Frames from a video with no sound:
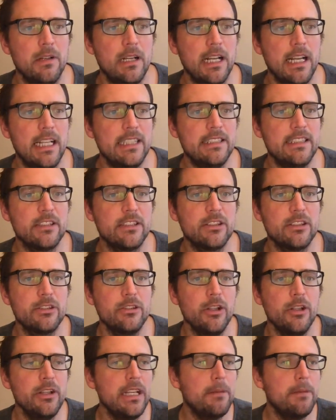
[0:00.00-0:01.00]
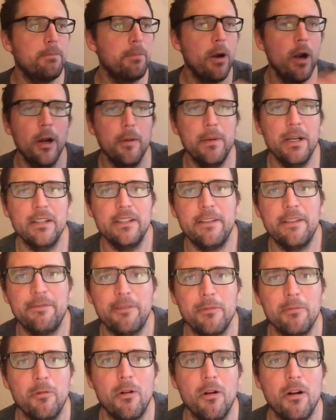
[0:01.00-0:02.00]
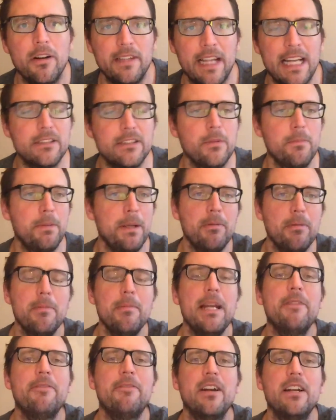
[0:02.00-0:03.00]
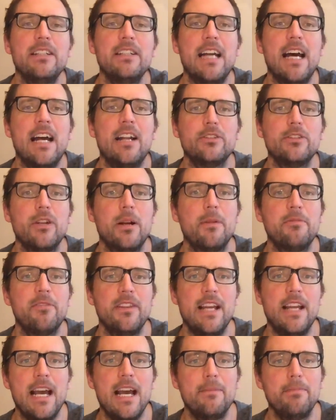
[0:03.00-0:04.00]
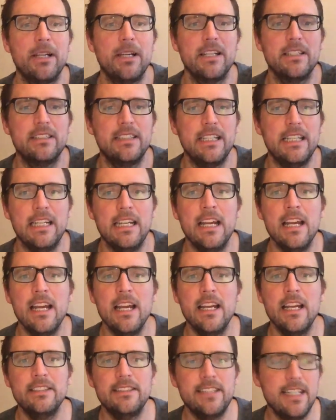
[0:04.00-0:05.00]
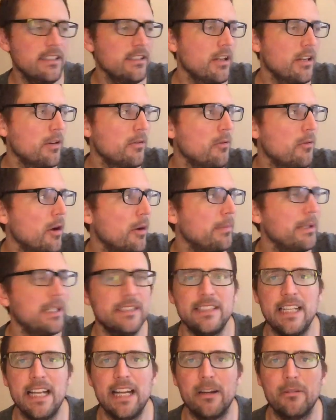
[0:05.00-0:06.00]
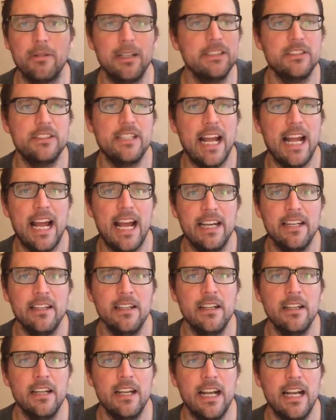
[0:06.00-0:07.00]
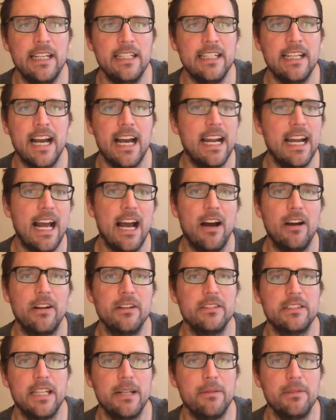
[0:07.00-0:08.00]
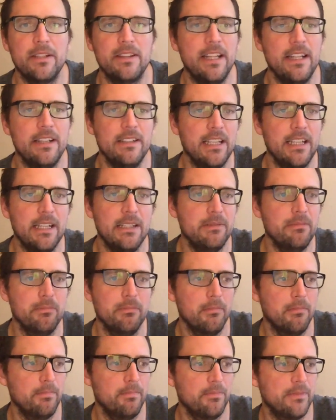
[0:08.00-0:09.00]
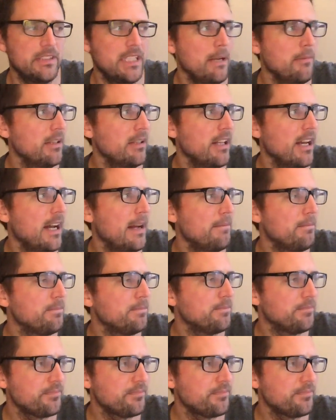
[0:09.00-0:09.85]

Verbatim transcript: is excluded permanently from war, that's people made fun of Donald Trump for that because he didn't go to war because he had a rich dad and he got out. Same with they, they same with um